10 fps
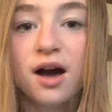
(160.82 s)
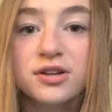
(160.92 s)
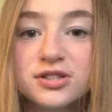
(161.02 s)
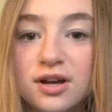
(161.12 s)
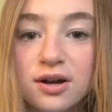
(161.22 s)

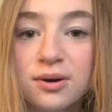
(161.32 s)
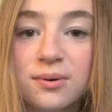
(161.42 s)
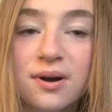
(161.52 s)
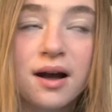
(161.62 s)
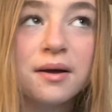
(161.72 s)

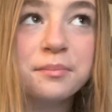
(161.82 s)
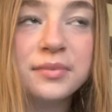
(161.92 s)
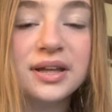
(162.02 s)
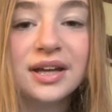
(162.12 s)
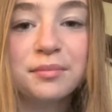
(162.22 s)
So,
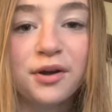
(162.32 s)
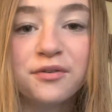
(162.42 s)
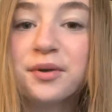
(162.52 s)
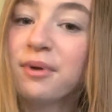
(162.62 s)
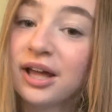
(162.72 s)
me and my
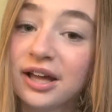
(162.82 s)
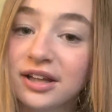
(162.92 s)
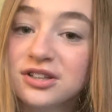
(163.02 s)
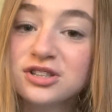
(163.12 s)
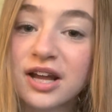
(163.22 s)
friend
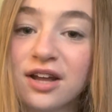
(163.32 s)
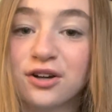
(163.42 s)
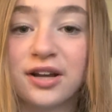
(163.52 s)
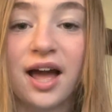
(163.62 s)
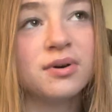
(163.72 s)
Paige and
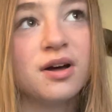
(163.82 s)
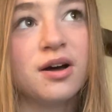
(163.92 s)
her dad,